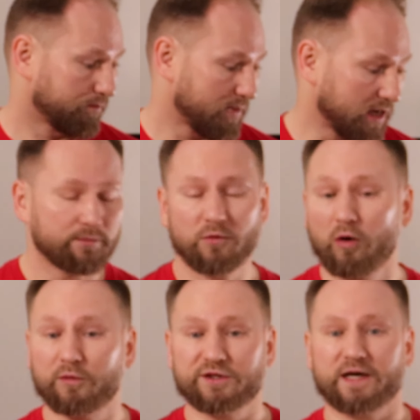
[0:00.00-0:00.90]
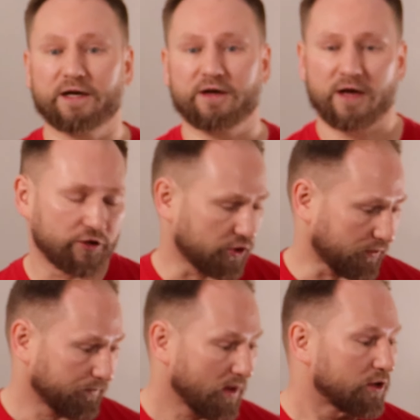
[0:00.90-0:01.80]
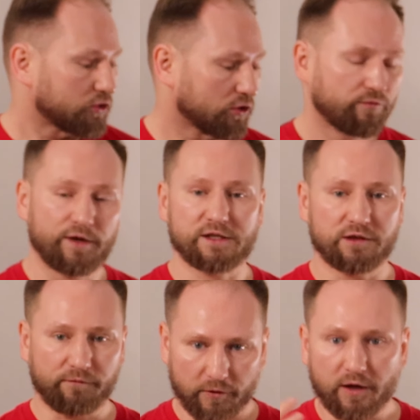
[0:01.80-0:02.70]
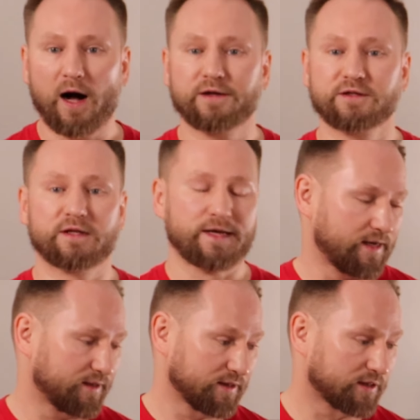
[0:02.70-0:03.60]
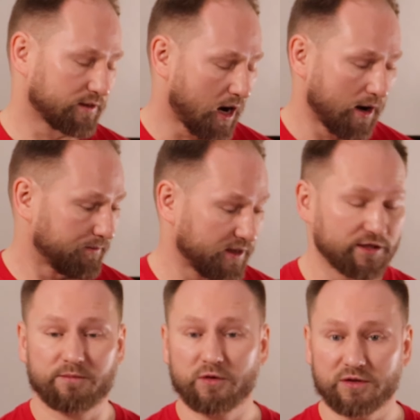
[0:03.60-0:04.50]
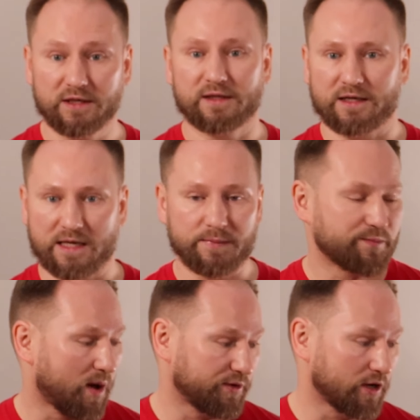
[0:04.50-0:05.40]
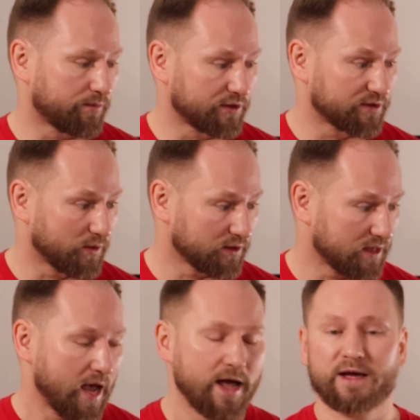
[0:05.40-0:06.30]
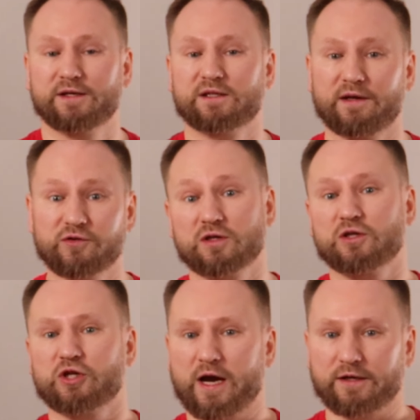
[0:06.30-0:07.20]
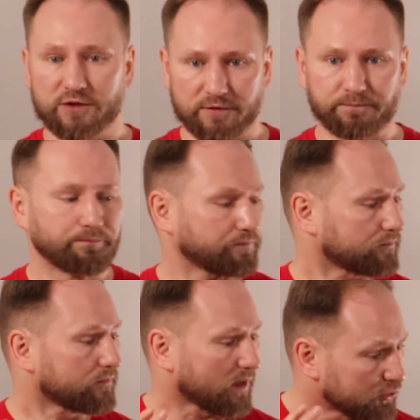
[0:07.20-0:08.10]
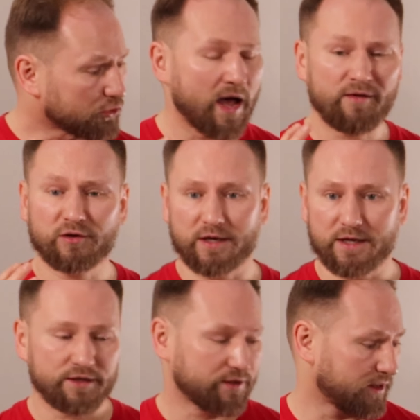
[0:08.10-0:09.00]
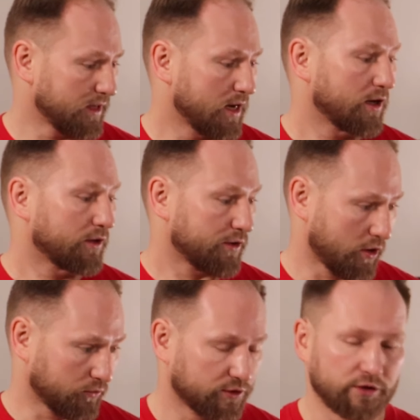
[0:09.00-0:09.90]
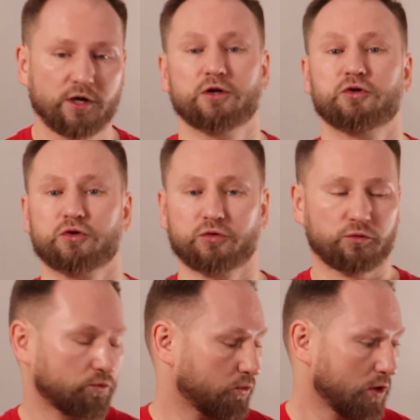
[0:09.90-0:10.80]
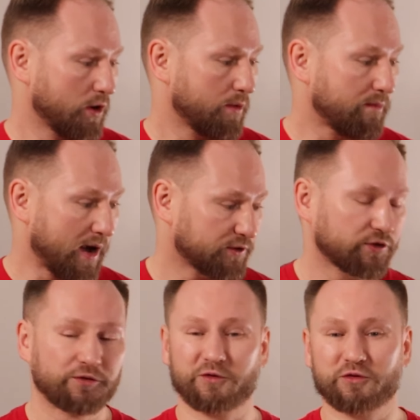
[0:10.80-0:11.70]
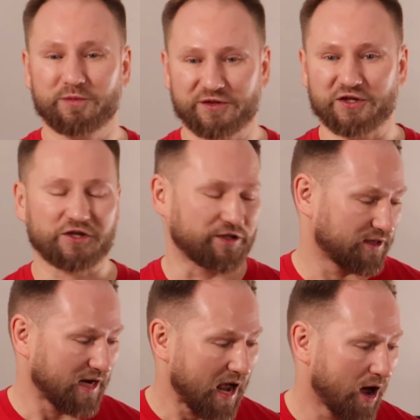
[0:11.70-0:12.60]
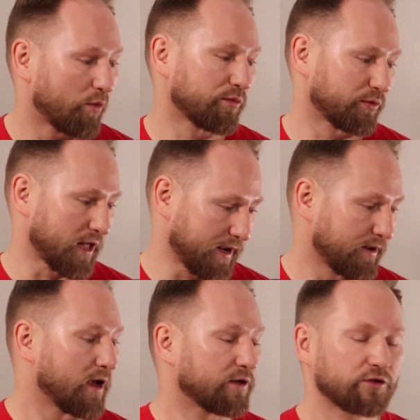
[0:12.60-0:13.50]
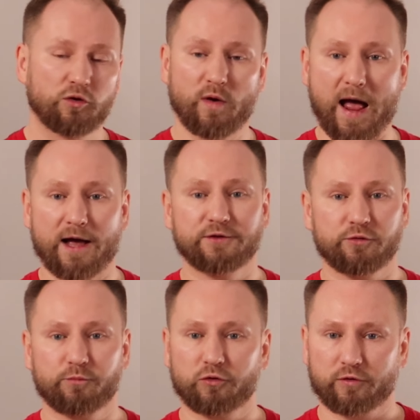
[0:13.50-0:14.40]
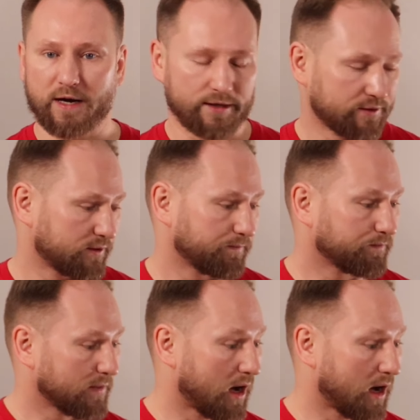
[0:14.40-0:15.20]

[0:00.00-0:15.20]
make them almost second nature. So the reason for constantly easy music that keeps popping up in these books is gives us a chance to have an easy notes to master those positions and how we play. So as you progress